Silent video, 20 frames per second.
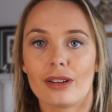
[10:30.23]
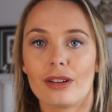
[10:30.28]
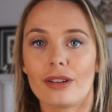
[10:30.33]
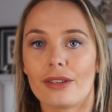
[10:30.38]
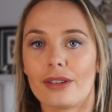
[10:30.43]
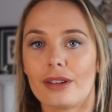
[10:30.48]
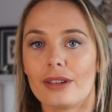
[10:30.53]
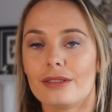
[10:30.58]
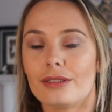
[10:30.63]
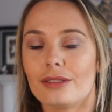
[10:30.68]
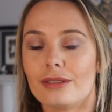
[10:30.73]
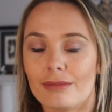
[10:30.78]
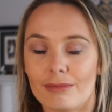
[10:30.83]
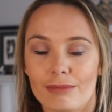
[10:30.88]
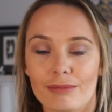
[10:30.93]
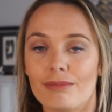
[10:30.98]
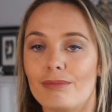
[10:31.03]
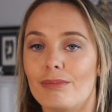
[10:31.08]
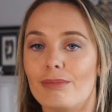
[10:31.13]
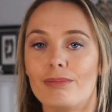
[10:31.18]

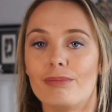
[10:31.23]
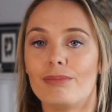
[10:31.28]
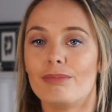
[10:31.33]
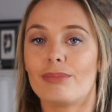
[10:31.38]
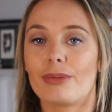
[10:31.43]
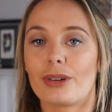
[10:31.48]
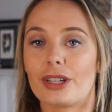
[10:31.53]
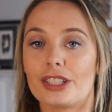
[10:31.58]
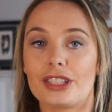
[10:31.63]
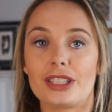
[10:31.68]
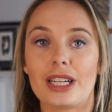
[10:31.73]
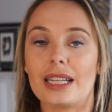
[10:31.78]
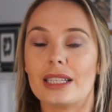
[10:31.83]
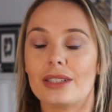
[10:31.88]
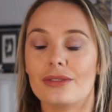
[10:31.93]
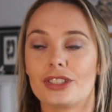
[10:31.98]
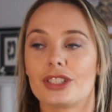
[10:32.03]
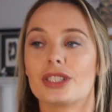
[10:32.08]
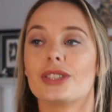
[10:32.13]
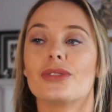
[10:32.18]
on British
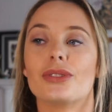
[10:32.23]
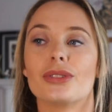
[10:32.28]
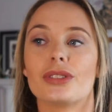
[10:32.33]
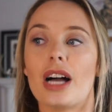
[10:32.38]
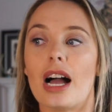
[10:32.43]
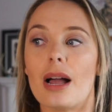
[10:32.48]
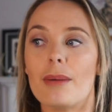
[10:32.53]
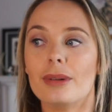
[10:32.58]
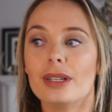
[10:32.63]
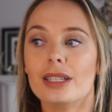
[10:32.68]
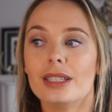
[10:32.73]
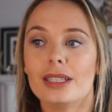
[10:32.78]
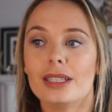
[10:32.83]
television of all time.